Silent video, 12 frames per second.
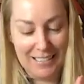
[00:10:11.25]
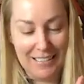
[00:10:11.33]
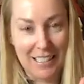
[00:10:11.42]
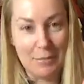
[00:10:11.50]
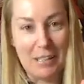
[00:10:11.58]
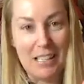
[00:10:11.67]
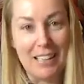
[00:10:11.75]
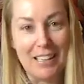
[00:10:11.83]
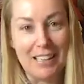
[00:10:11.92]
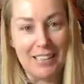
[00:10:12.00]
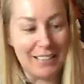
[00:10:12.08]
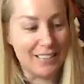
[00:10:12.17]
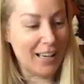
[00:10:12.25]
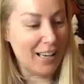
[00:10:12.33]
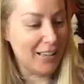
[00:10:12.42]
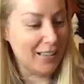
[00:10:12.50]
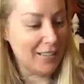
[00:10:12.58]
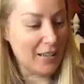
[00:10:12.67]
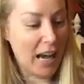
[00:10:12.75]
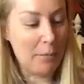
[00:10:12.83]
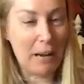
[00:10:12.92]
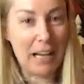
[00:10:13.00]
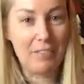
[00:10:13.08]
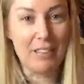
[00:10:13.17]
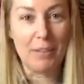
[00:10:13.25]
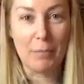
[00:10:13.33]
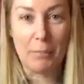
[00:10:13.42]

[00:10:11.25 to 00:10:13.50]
might have to have my